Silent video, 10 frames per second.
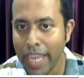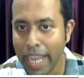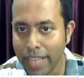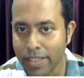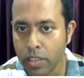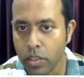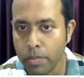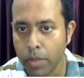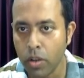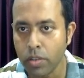S
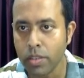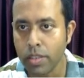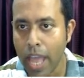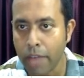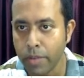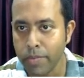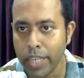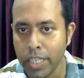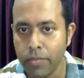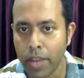because above
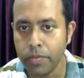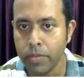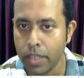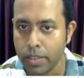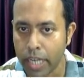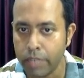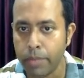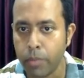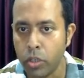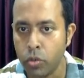95, yes,
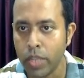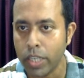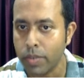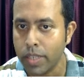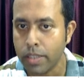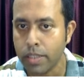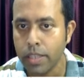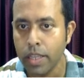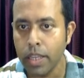95.2, that's why yes.